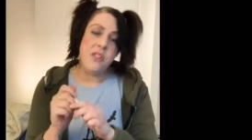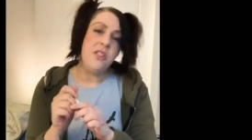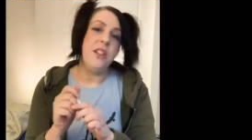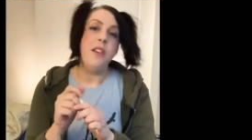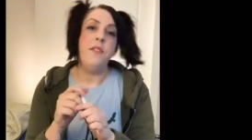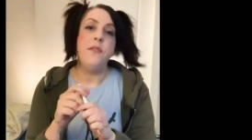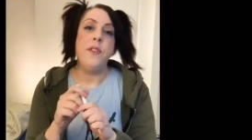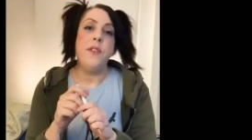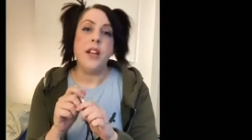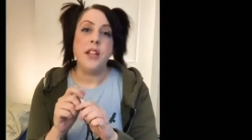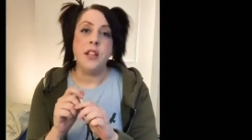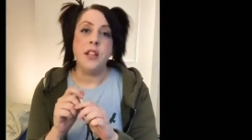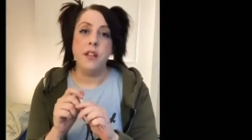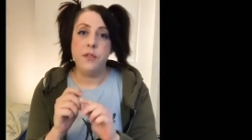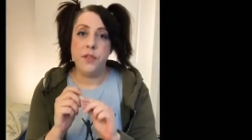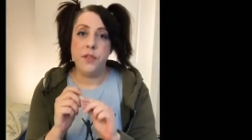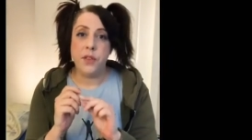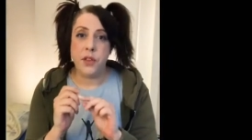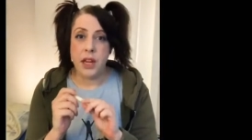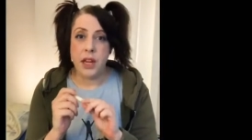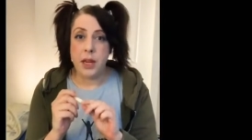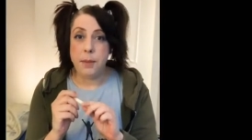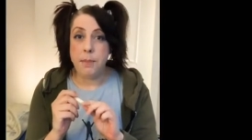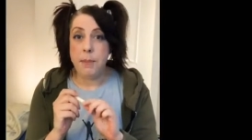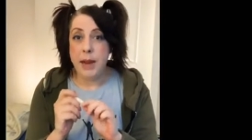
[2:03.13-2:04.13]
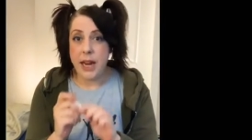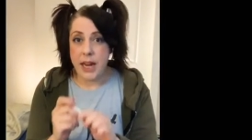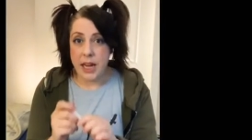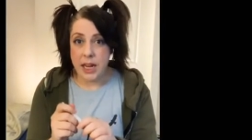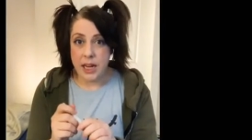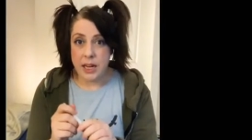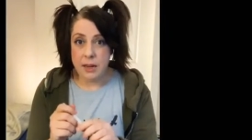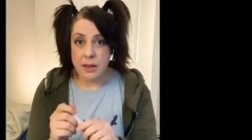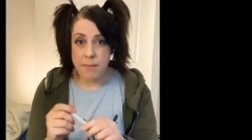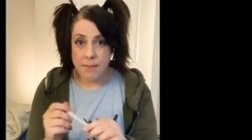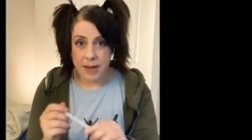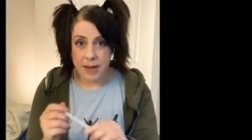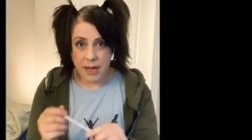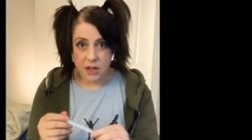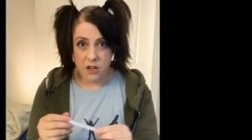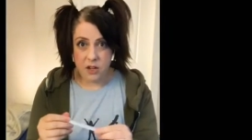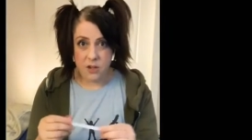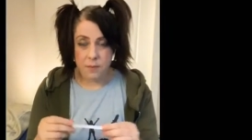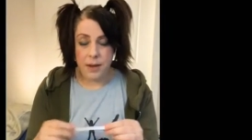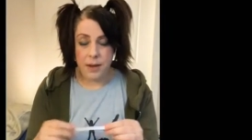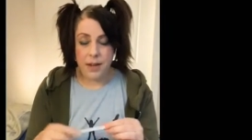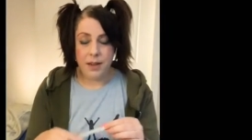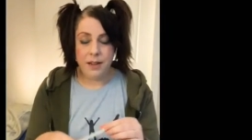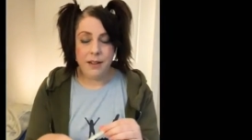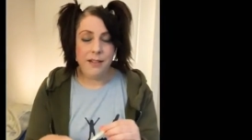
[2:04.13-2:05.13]
effective for pain
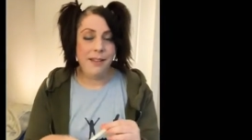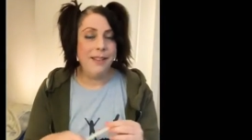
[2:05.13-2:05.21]
management.